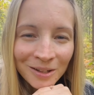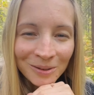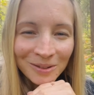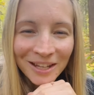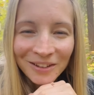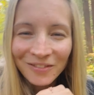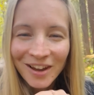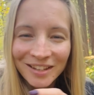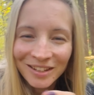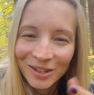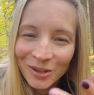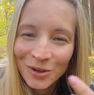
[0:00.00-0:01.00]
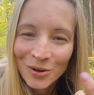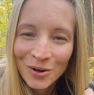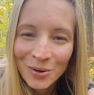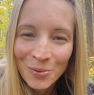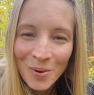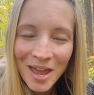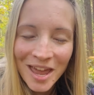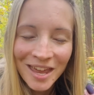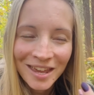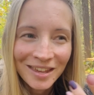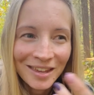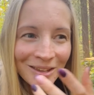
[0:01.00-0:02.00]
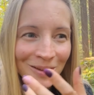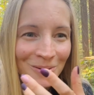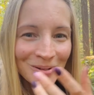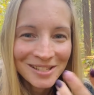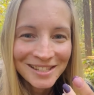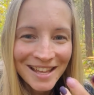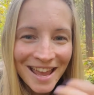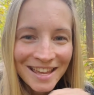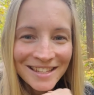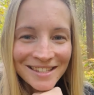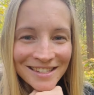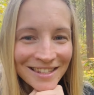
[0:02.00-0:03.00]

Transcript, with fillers: to not finding your way, your sense.